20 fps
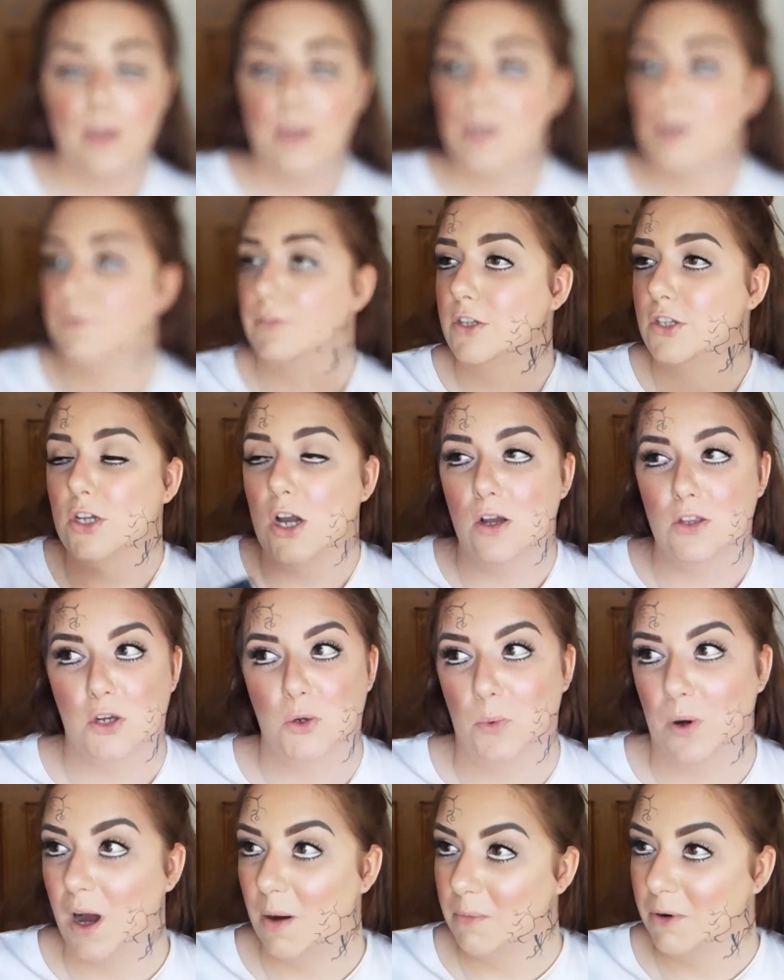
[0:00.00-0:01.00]
If you don't know
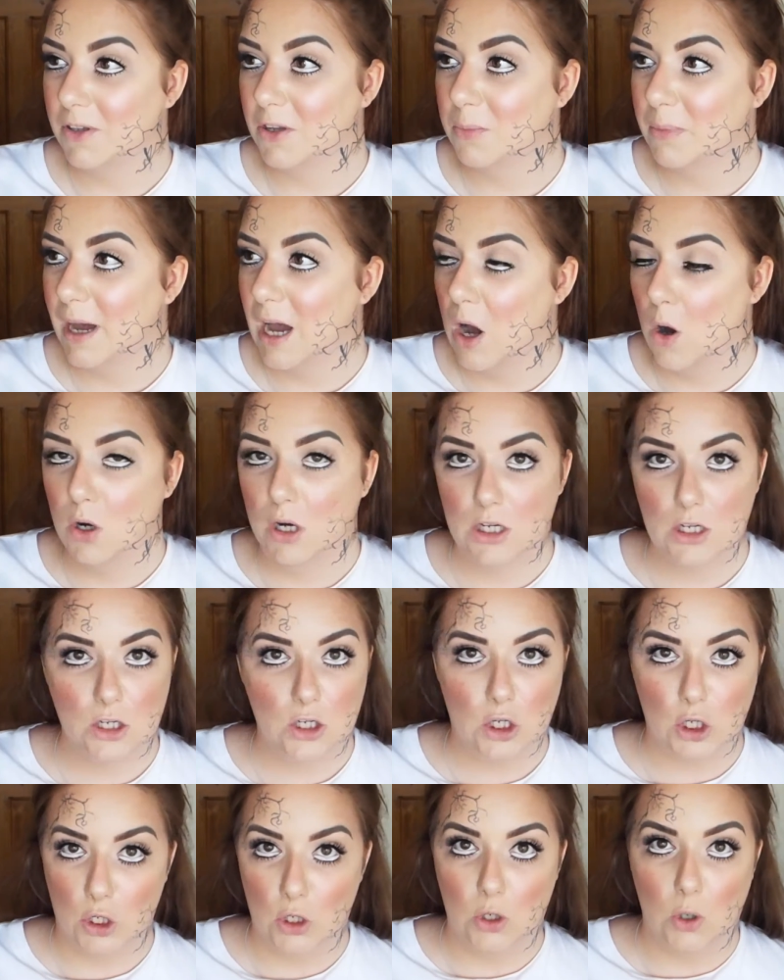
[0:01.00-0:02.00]
what I'm on about,
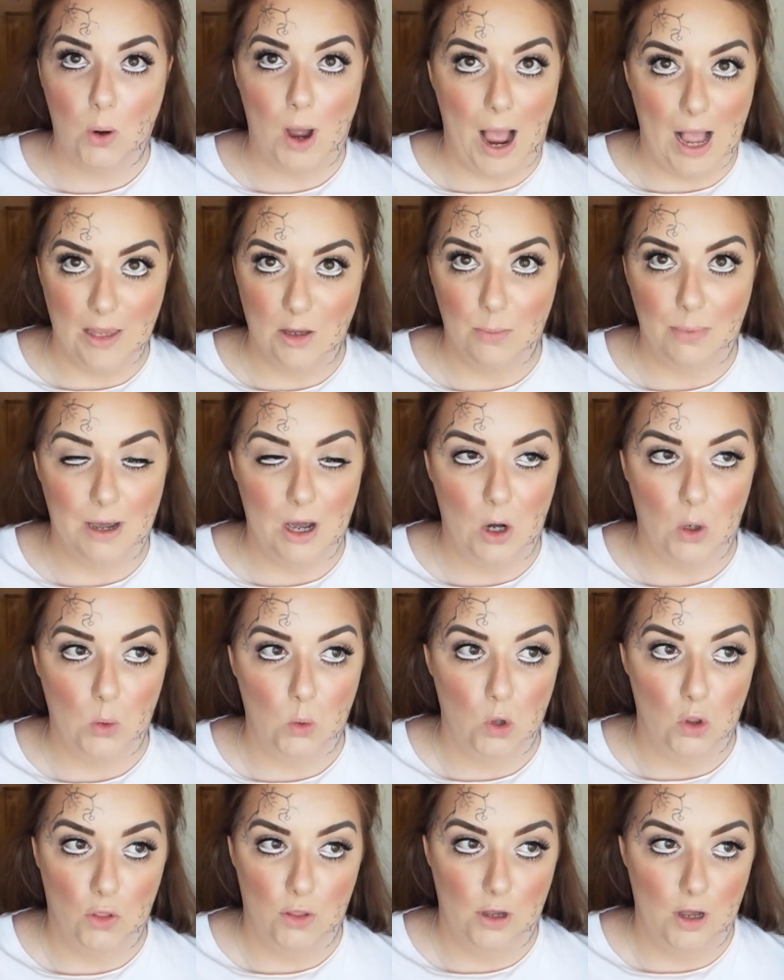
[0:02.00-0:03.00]
Google Annabelle
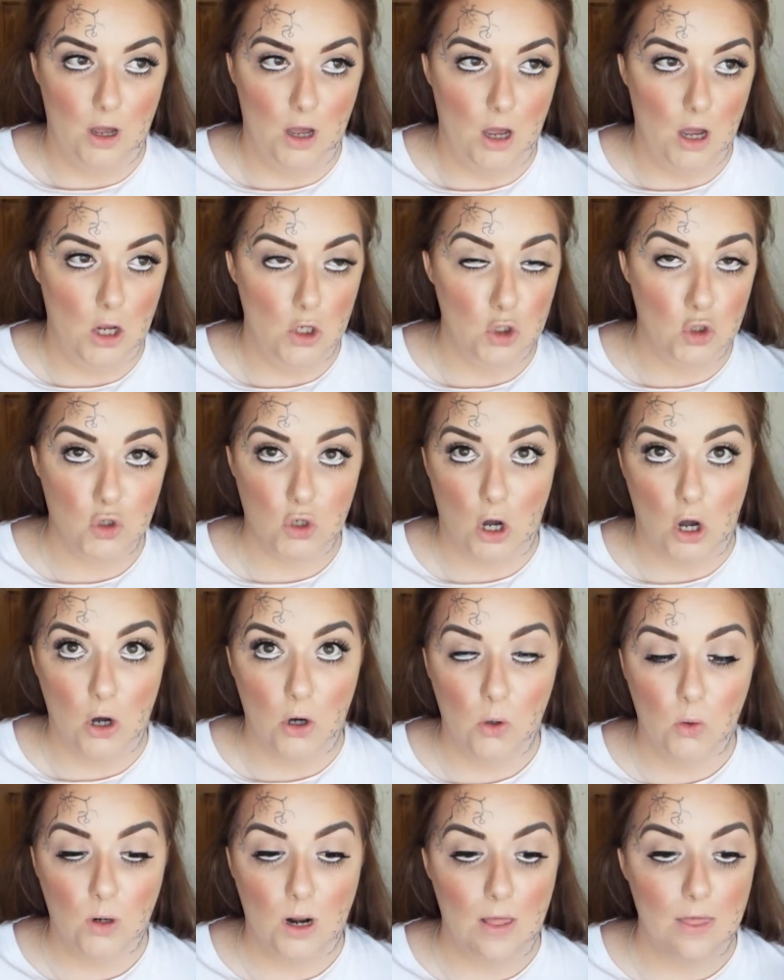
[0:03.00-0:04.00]
the
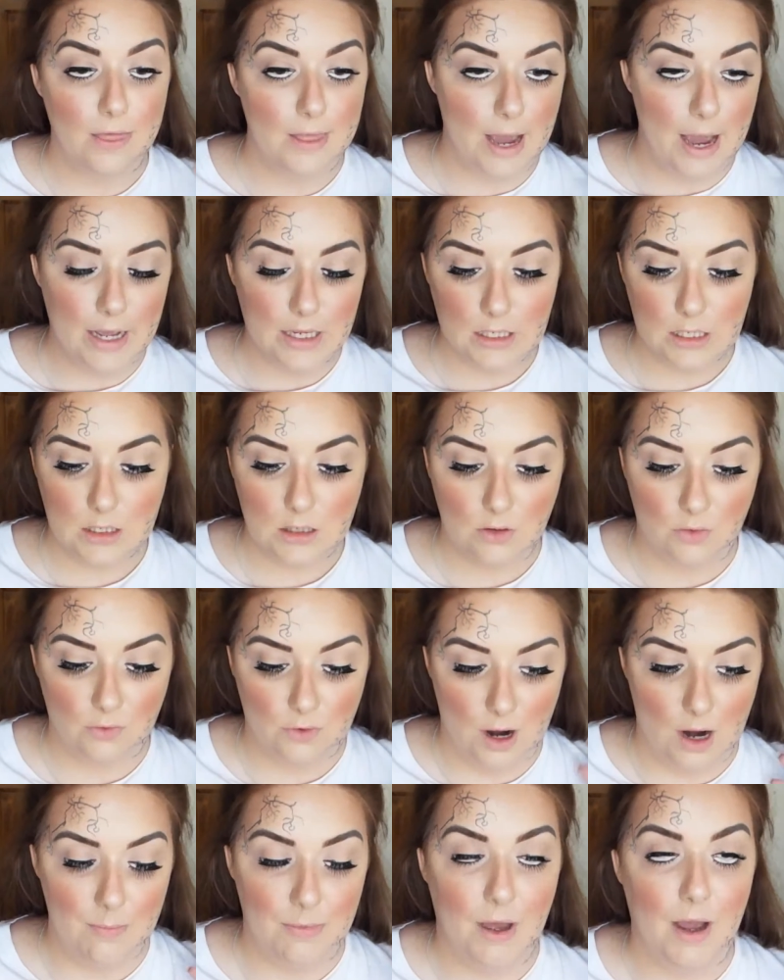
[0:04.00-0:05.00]
doll, and that's the
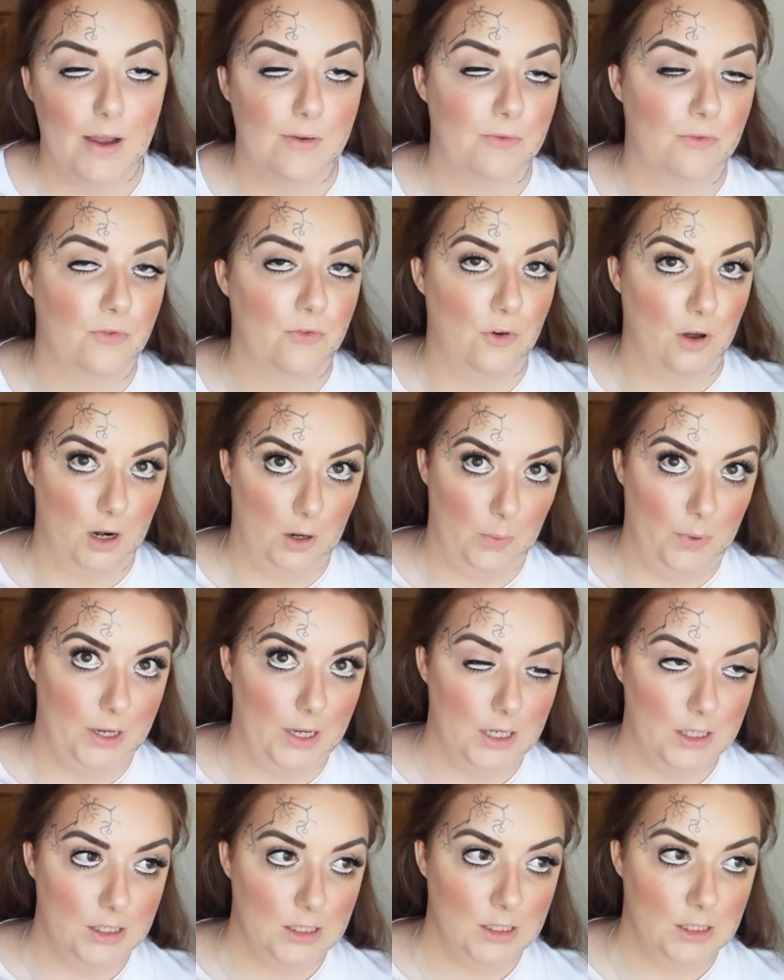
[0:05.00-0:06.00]
vibe that I am
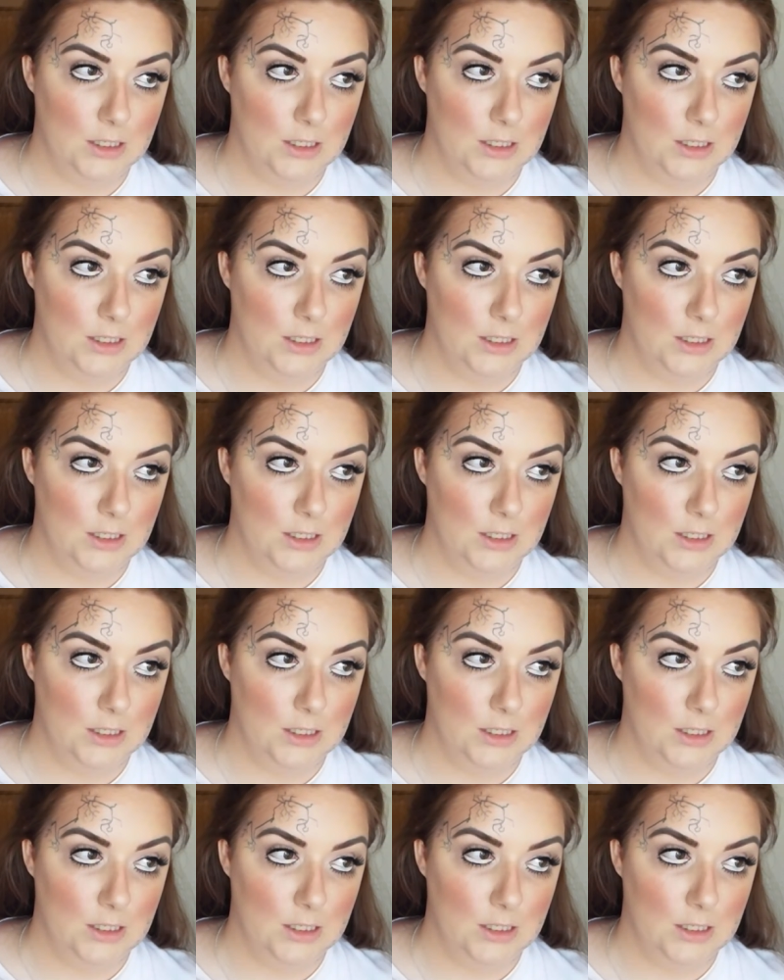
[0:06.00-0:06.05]
following.